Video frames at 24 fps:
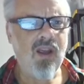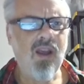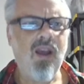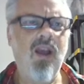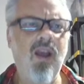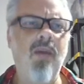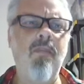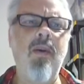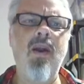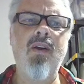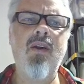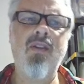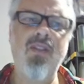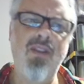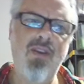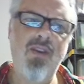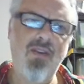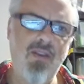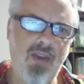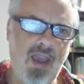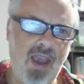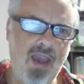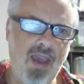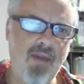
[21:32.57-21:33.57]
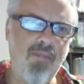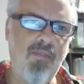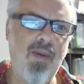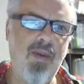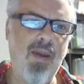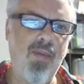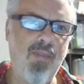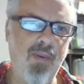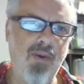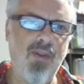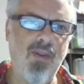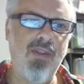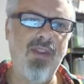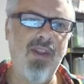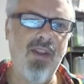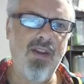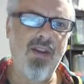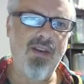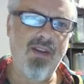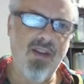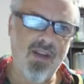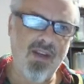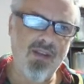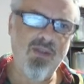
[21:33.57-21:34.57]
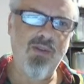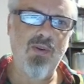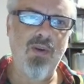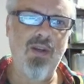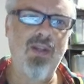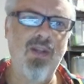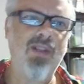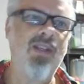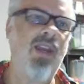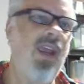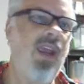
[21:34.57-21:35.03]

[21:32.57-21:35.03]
apparently you can't be both industrious